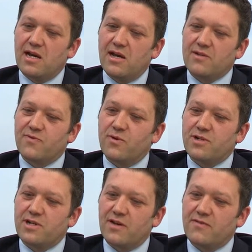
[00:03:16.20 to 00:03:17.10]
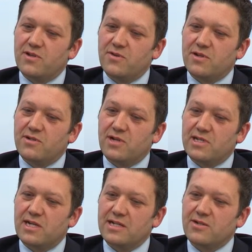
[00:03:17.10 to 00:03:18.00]
and I was fortunate enough to do a
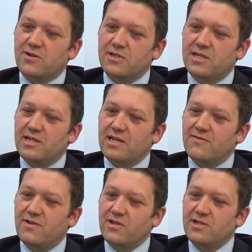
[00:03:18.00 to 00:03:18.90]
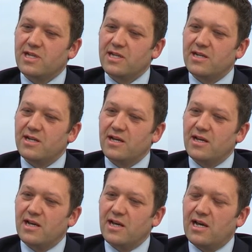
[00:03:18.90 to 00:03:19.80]
transatlantic crossing the end of last year,
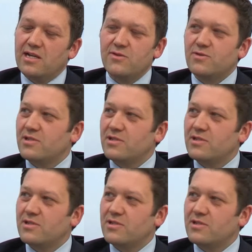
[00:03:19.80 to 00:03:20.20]
and you're